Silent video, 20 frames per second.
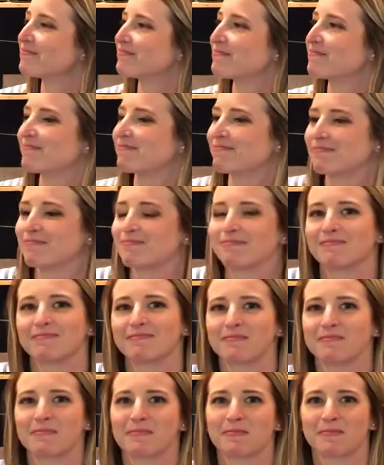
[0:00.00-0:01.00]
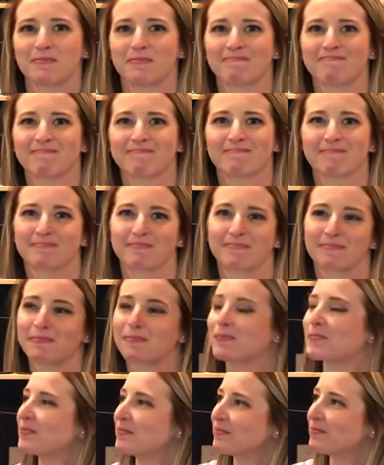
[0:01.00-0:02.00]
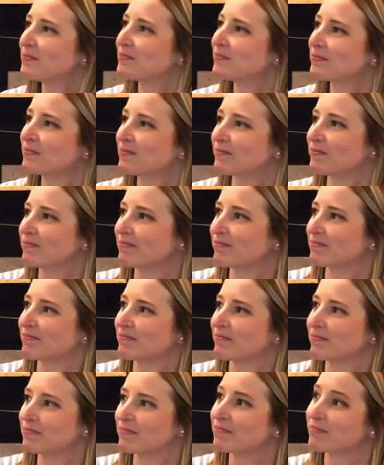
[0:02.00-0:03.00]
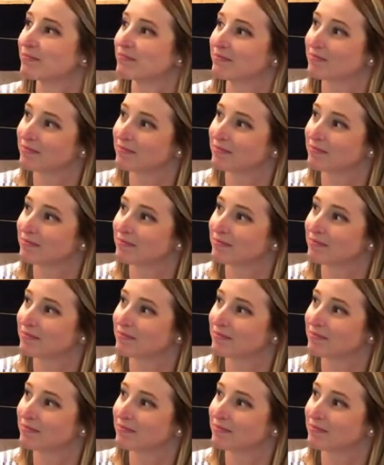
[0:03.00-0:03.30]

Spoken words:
[no speech]